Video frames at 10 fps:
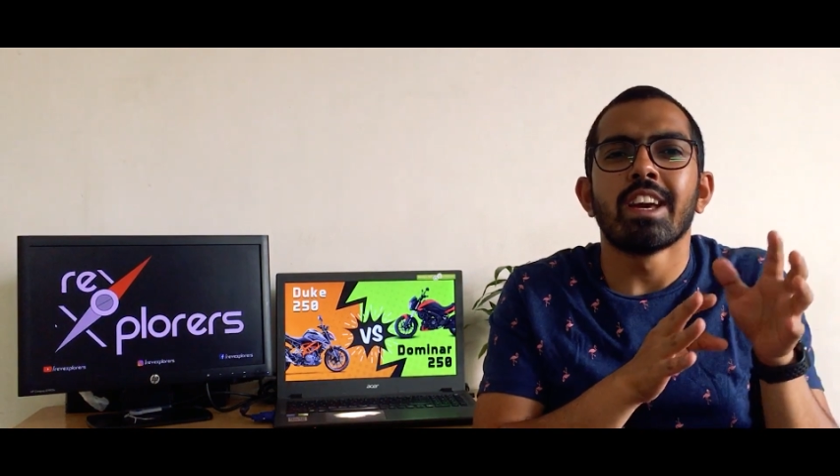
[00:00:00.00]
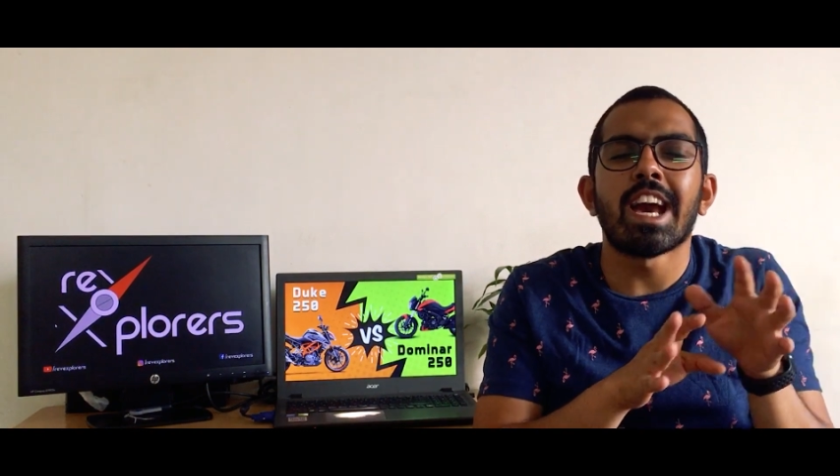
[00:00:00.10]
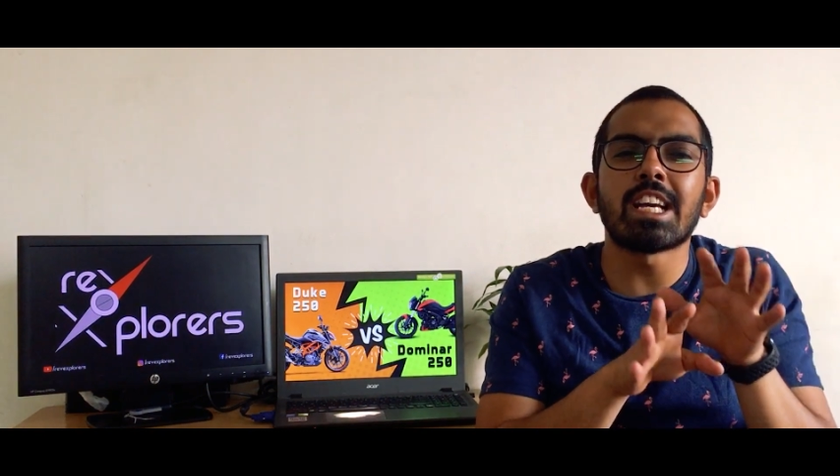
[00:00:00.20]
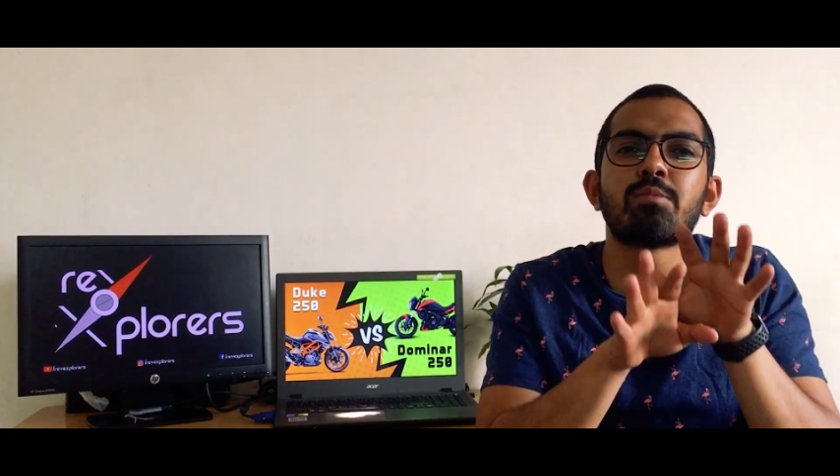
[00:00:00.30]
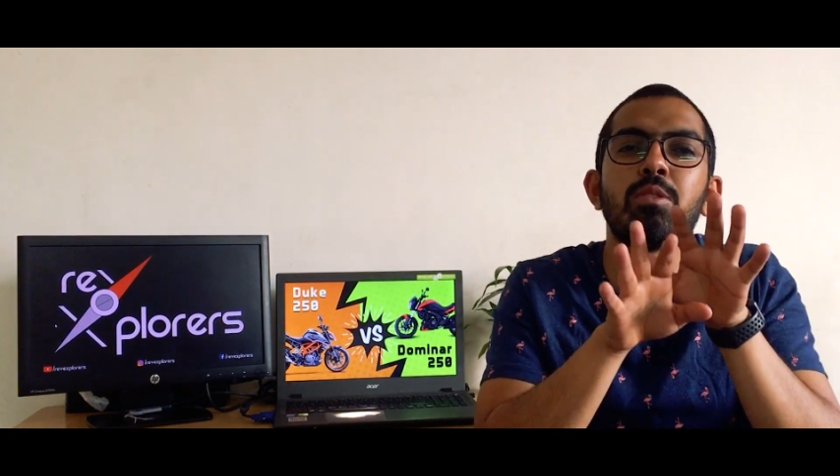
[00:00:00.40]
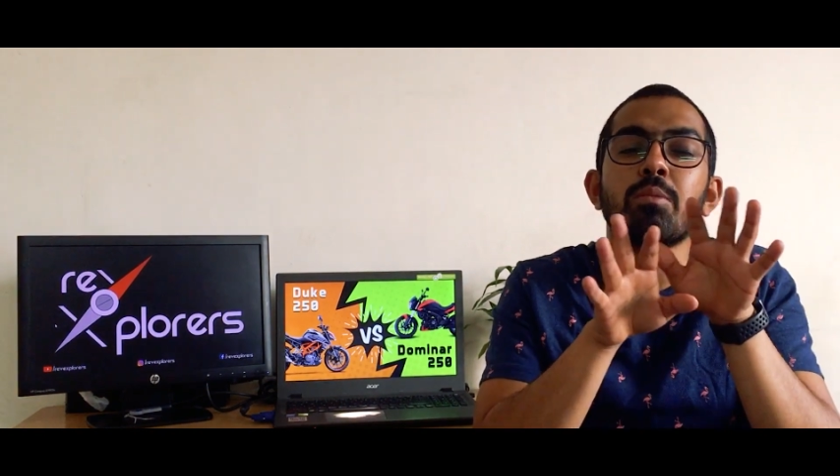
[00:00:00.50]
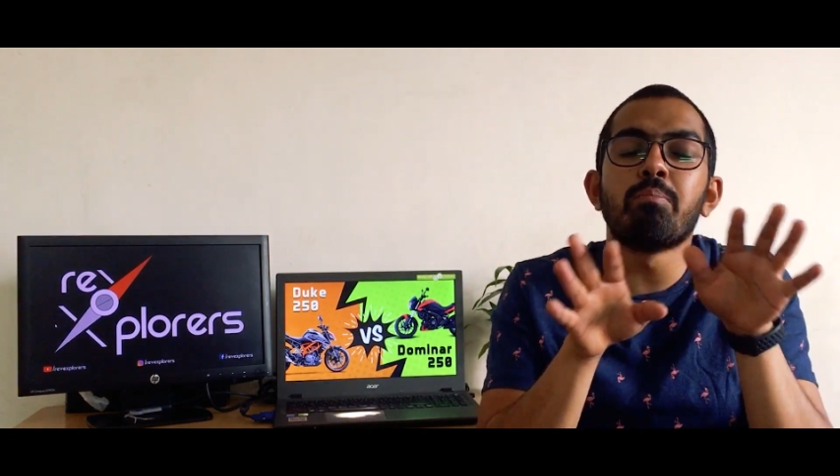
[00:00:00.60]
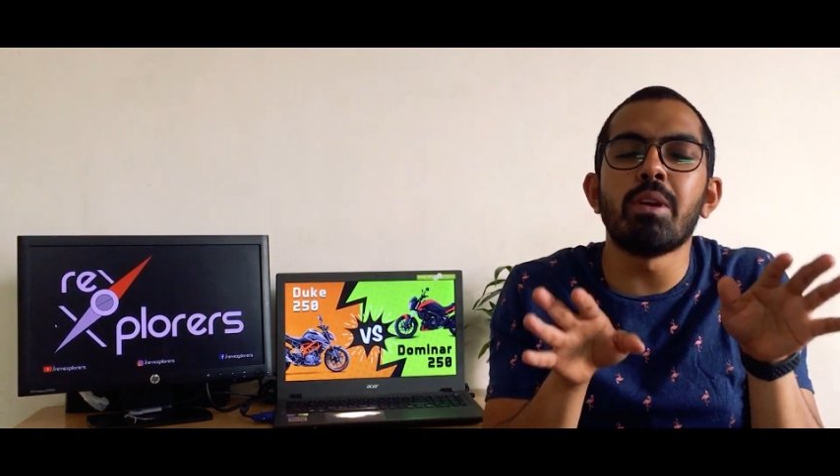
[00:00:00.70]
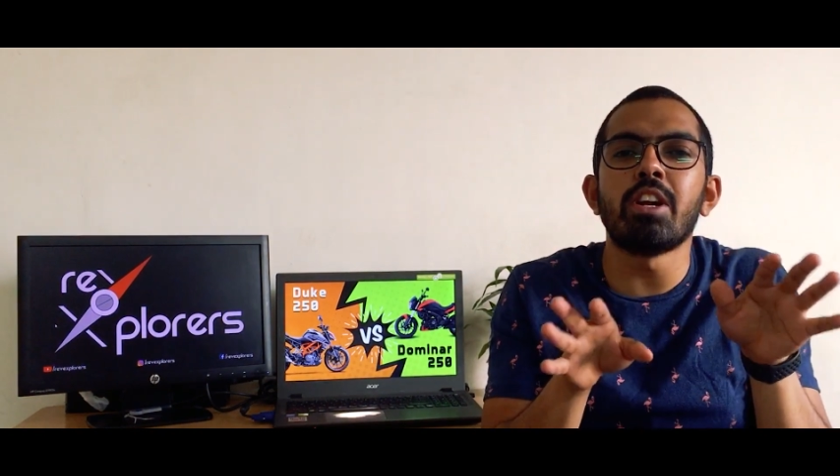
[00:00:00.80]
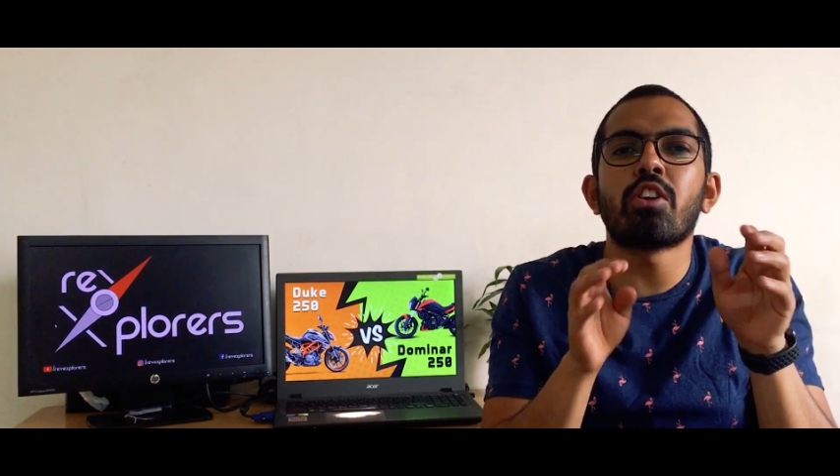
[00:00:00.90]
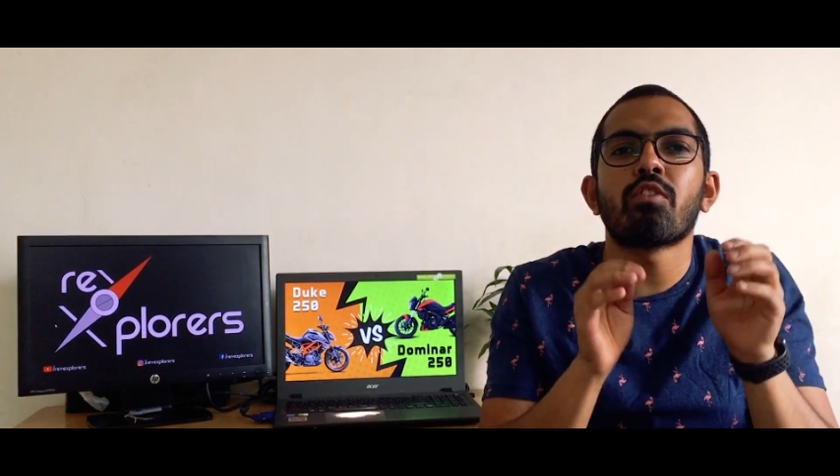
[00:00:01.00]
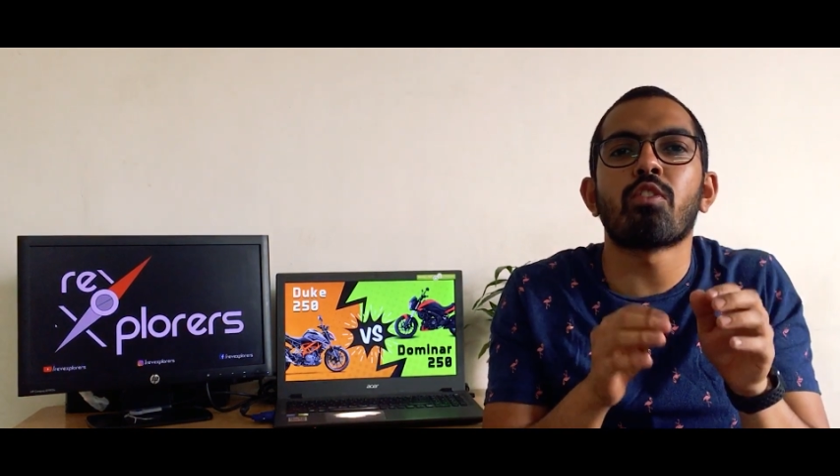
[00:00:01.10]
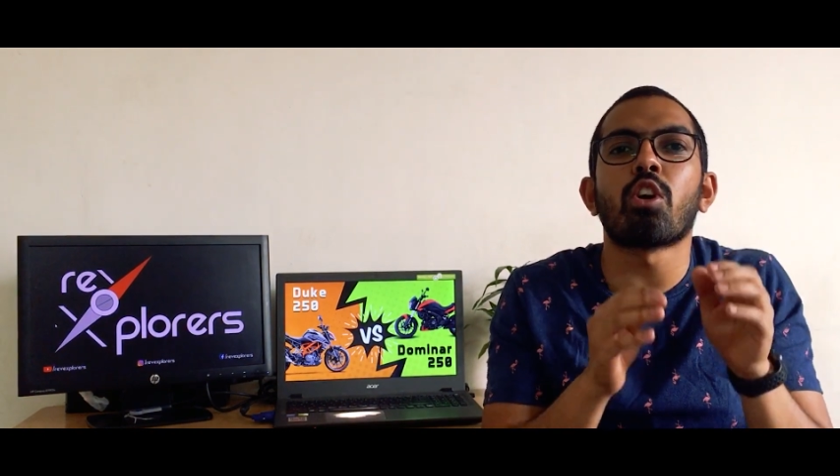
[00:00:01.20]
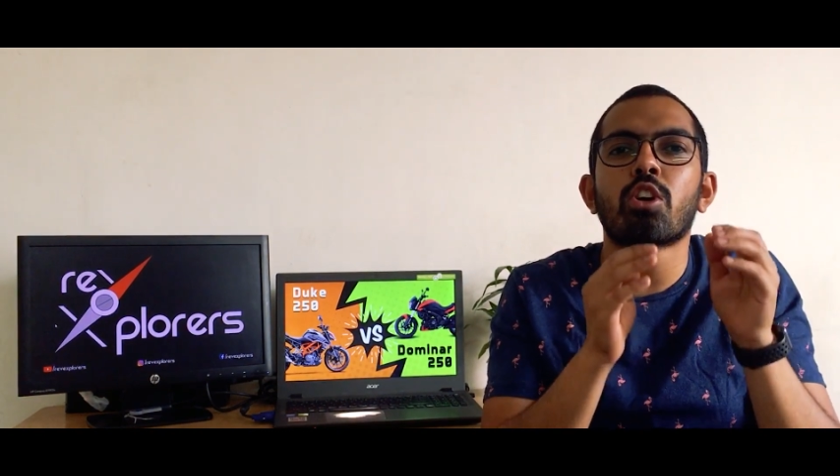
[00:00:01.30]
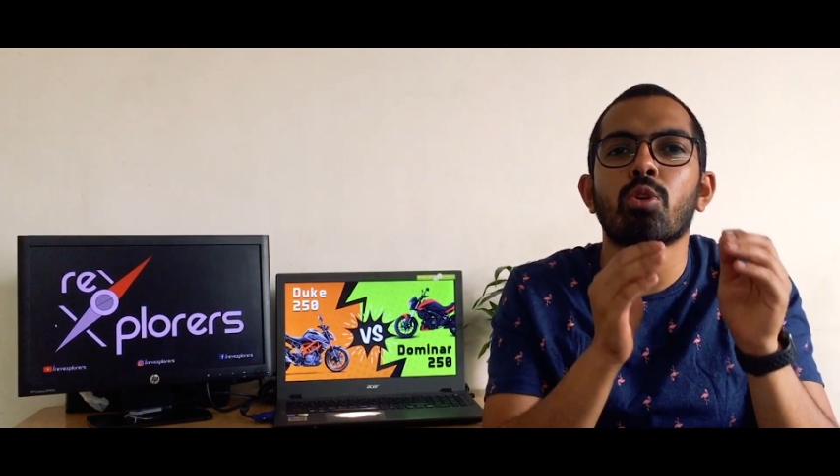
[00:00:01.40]
has been built
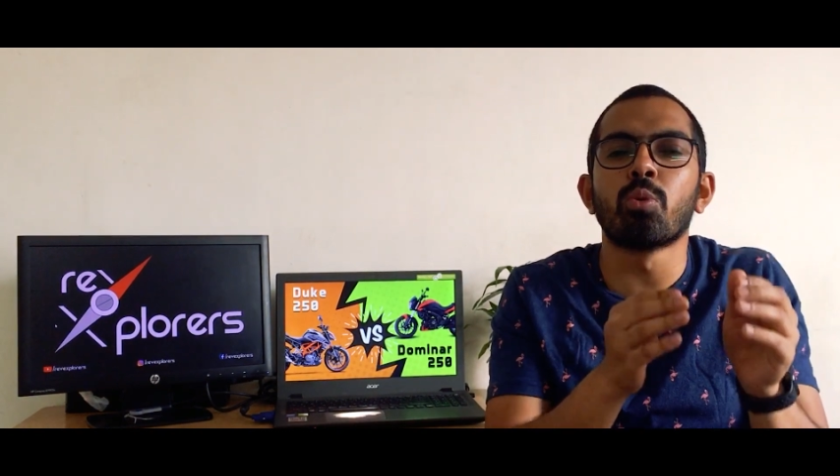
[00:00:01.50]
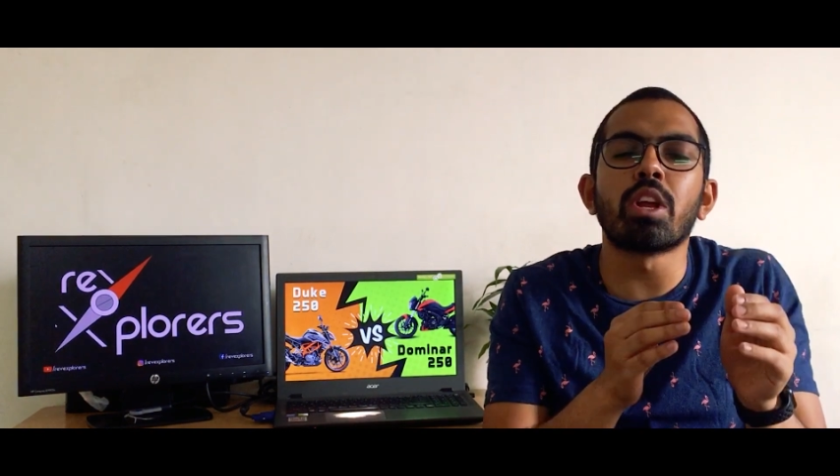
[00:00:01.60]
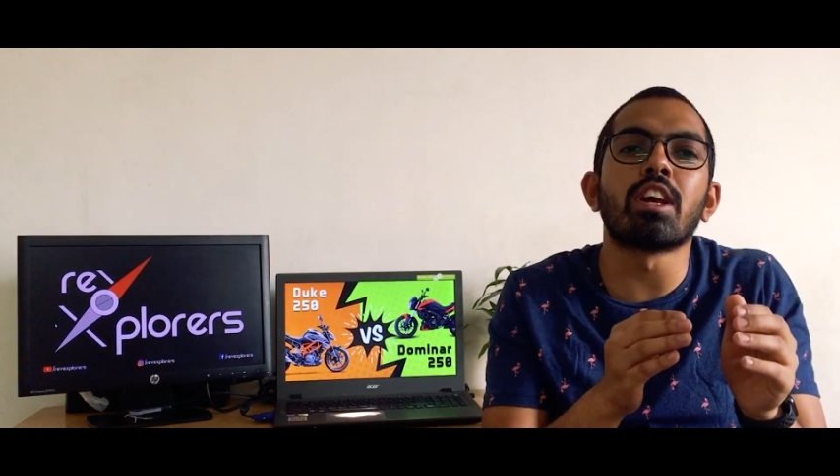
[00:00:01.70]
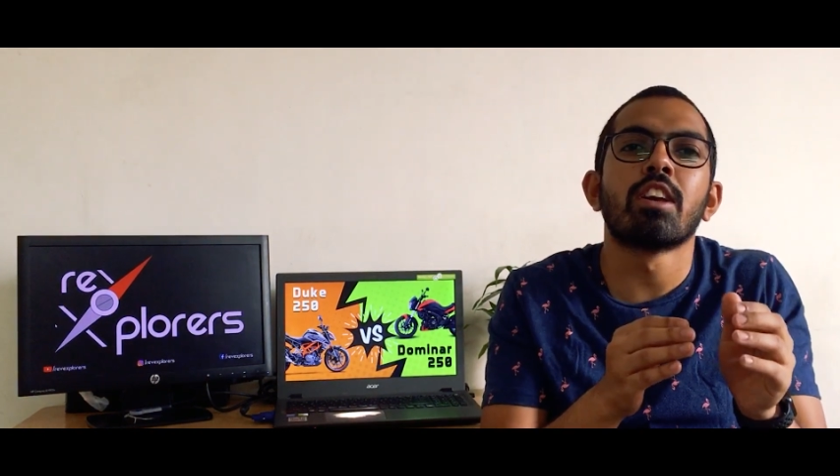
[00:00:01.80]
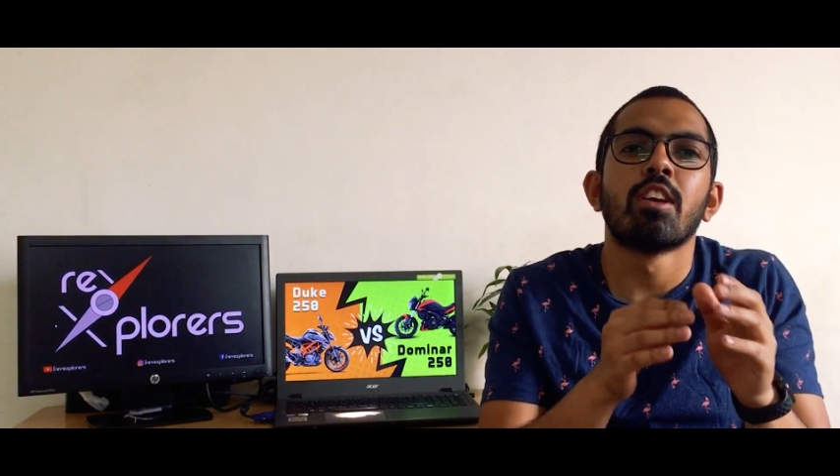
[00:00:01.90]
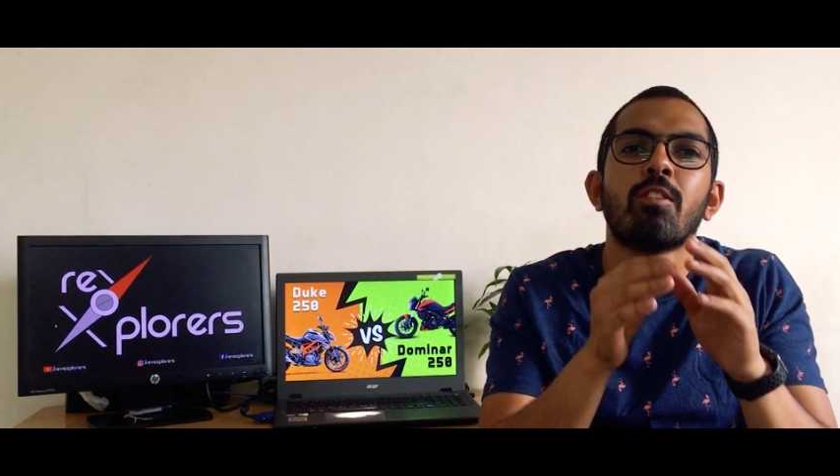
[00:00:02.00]
for touring,